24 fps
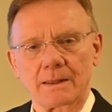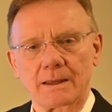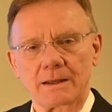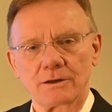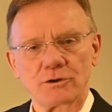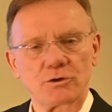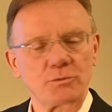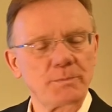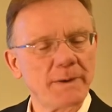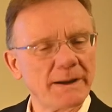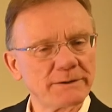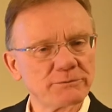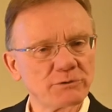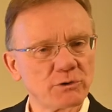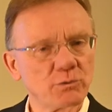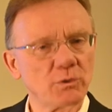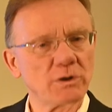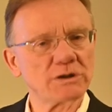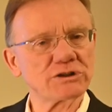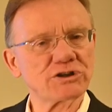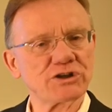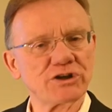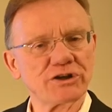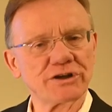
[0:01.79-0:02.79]
Hello, Patrick
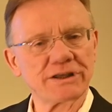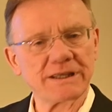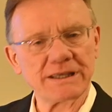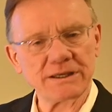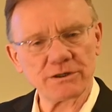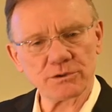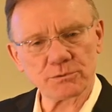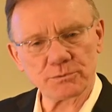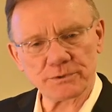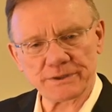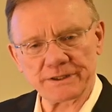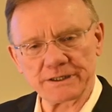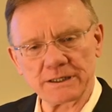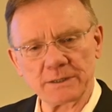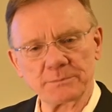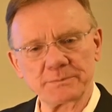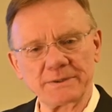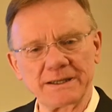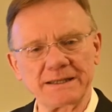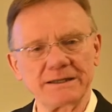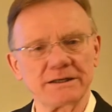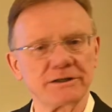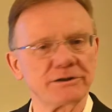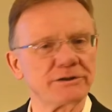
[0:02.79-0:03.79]
Walchuk here with an
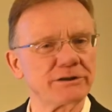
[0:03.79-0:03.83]
update